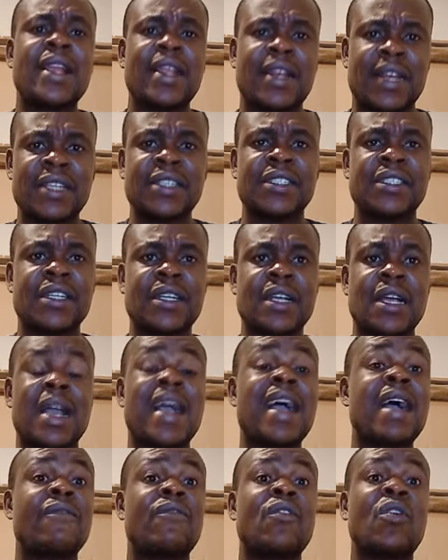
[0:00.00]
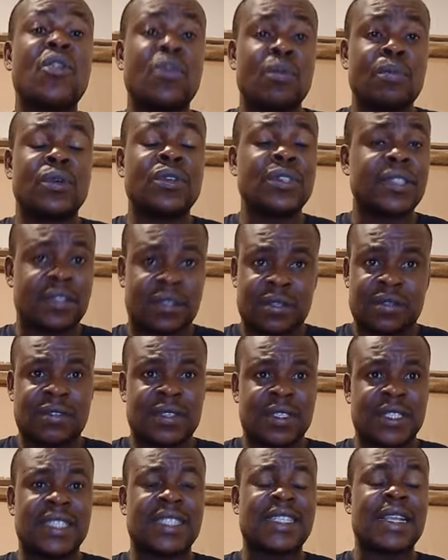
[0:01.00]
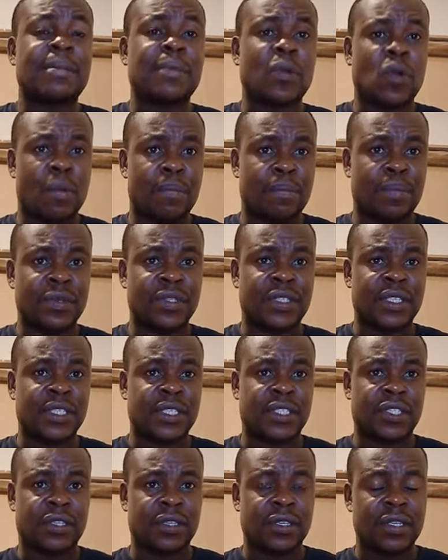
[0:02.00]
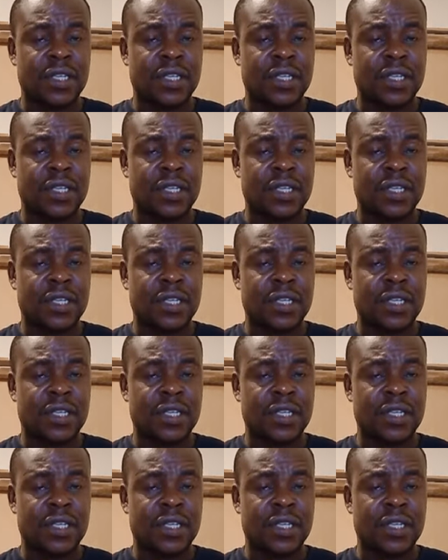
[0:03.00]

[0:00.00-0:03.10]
and Nigeria have almost the same composition,